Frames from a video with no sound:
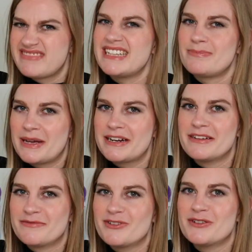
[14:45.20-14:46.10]
there's
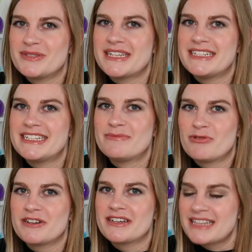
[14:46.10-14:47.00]
better rose scented
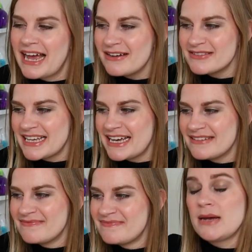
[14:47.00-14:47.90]
products out there
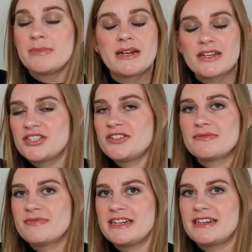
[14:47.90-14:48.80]
but Lush do
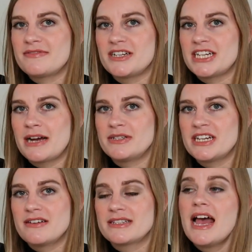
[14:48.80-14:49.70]
some really lovely shower
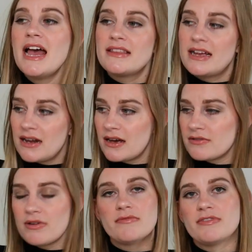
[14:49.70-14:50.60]
gels. They
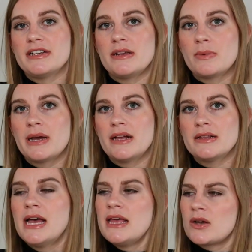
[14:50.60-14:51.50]
lather up really
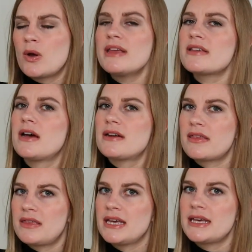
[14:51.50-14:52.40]
well. They're quite kind of
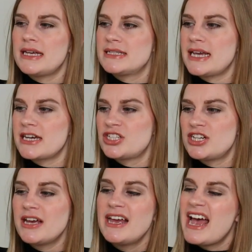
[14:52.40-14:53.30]
thick in
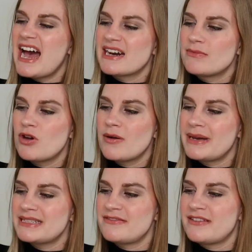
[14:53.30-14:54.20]
texture and I'm not a
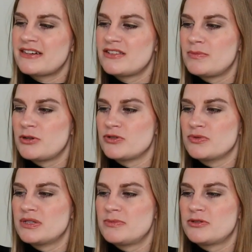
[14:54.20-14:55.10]
massive fan of the
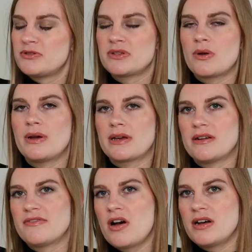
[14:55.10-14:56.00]
bottles. The bottles are quite
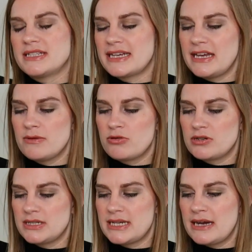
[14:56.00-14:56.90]
kind of hard to get your
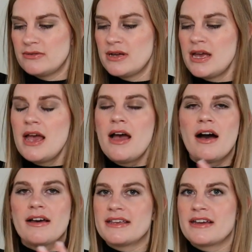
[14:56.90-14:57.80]
product out.
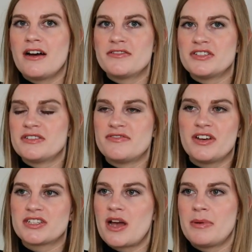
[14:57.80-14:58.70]
I think after the
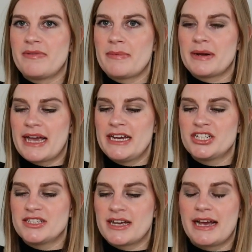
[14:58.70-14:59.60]
first couple of
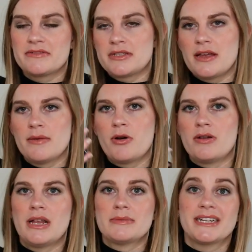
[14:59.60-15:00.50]
applications I have to turn the
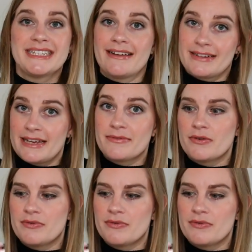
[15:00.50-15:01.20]
bottle upside down and give it